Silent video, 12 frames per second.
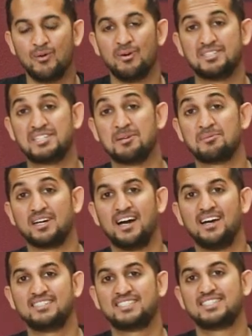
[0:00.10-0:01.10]
What's up,
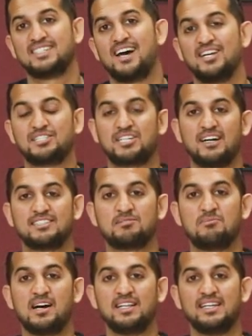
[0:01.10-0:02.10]
guys? Dannesh
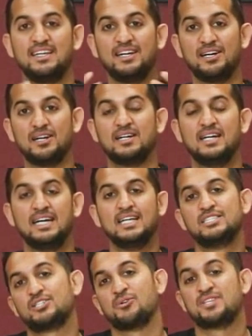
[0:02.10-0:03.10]
Kassamali here.
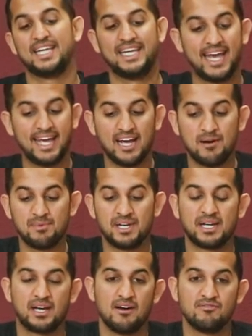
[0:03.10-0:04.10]
So today I'm
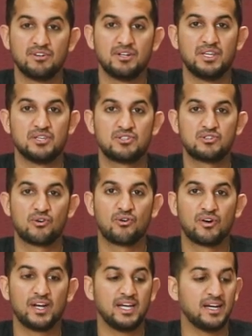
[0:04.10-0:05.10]
gonna cover the
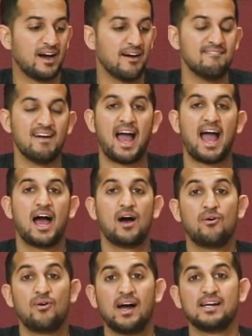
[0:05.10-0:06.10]
story of
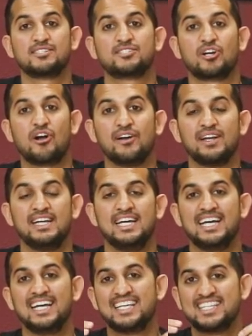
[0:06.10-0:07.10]
how I started
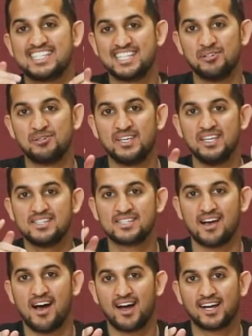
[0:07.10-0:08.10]
Silky
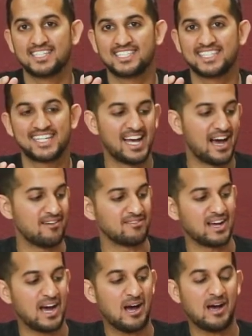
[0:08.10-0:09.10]
Socks. I've
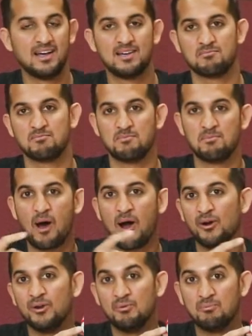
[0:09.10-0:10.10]
got
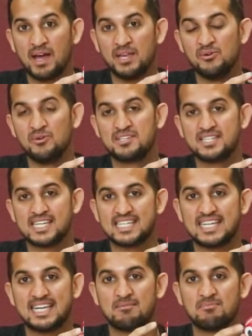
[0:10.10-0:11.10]
my new
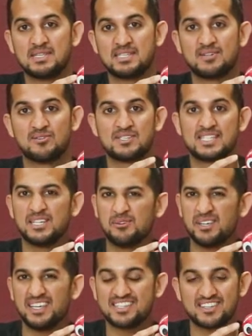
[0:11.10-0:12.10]
assistant, Mr.
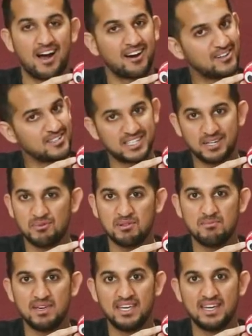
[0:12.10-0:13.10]
Silky Sockerson,
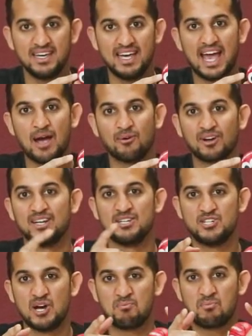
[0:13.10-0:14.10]
with me. We're gonna
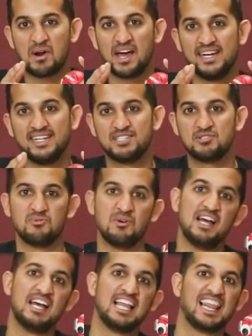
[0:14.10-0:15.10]
jump right into
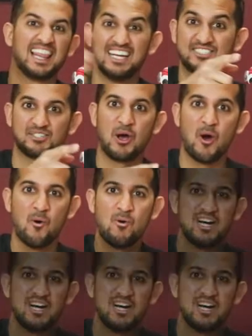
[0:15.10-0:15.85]
it. Let's go.